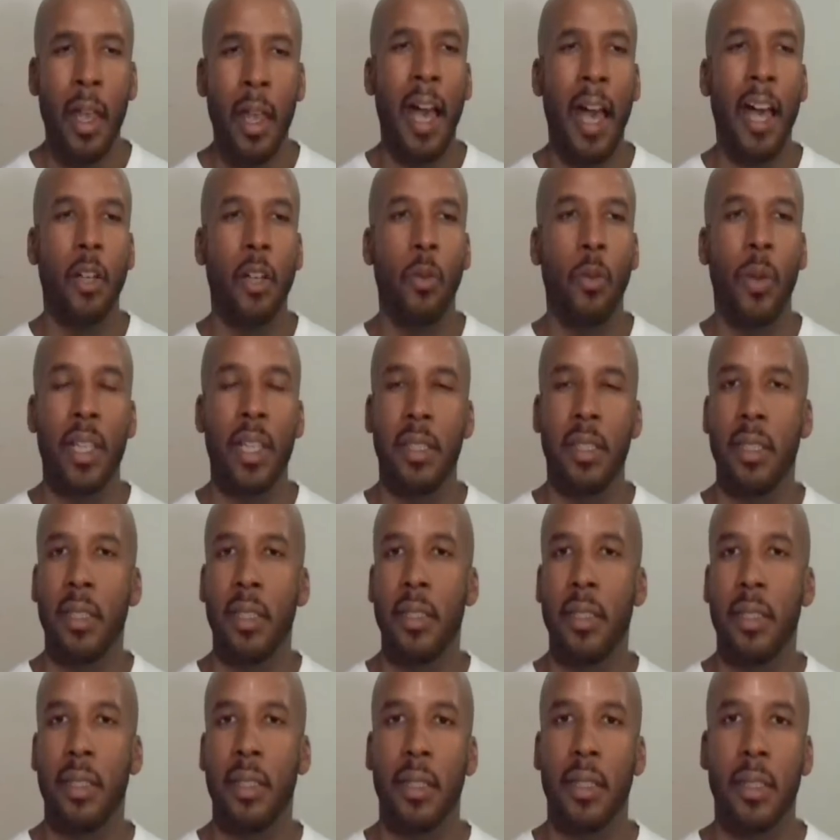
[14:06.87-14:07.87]
How do I
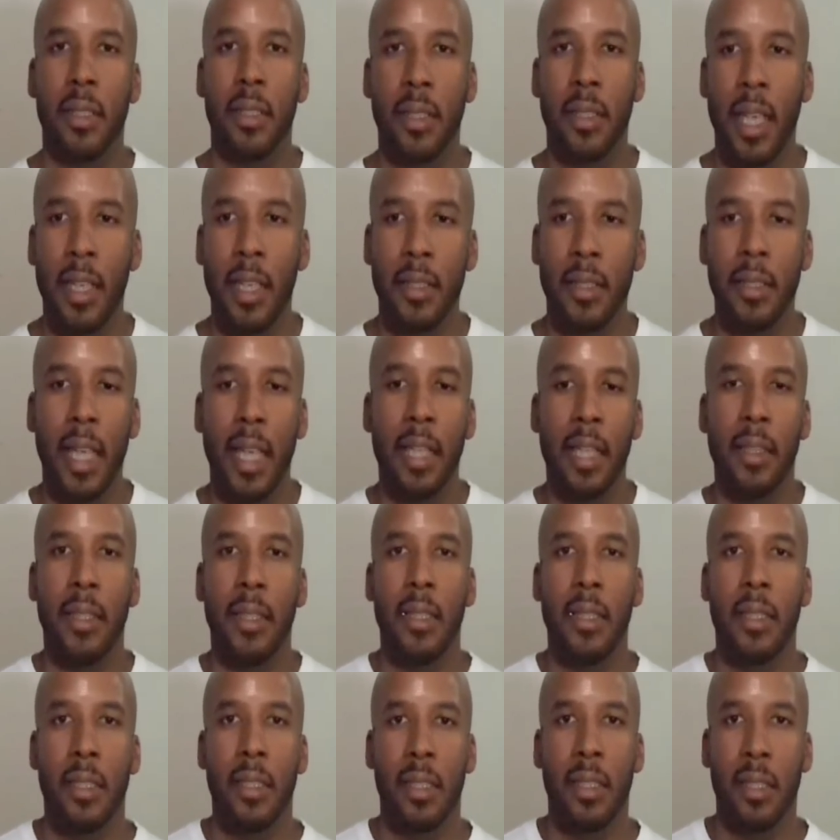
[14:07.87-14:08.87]
achieve success at
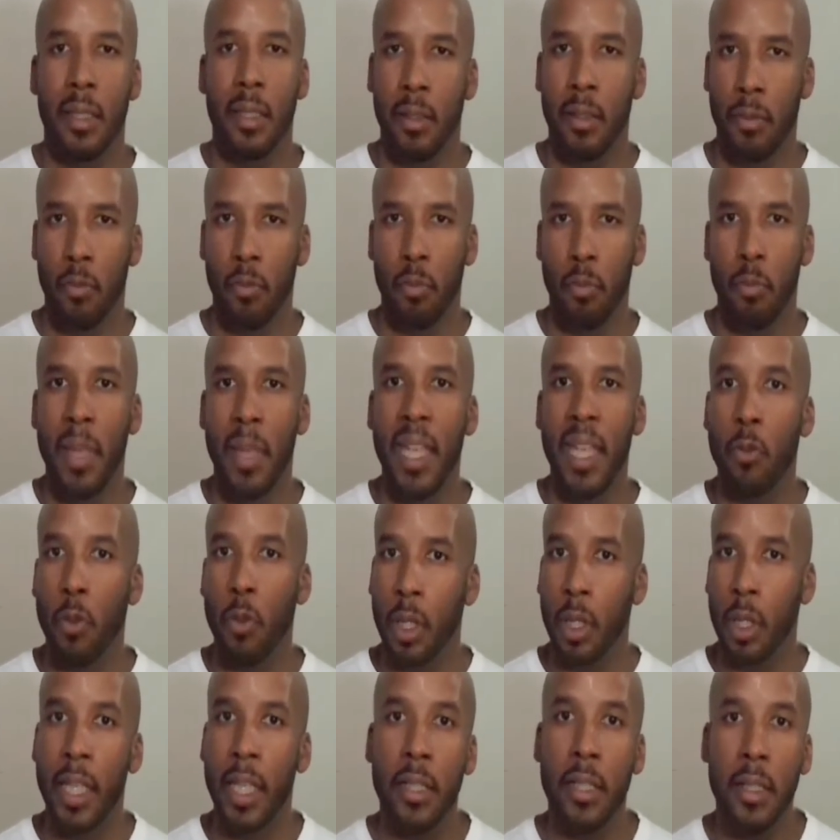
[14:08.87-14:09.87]
this mate
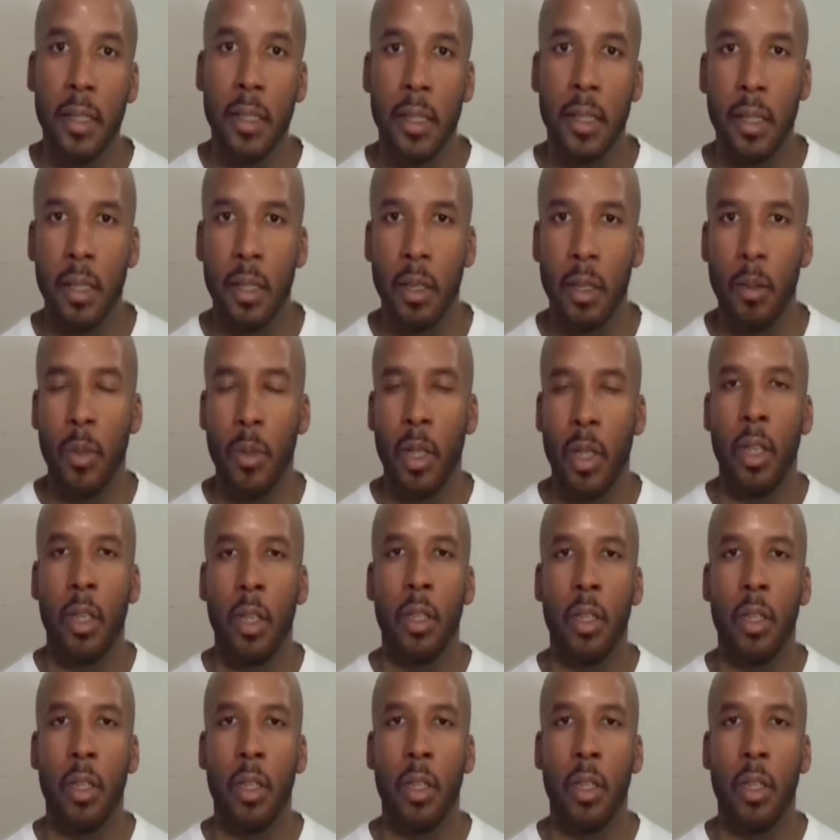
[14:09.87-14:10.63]
relationship?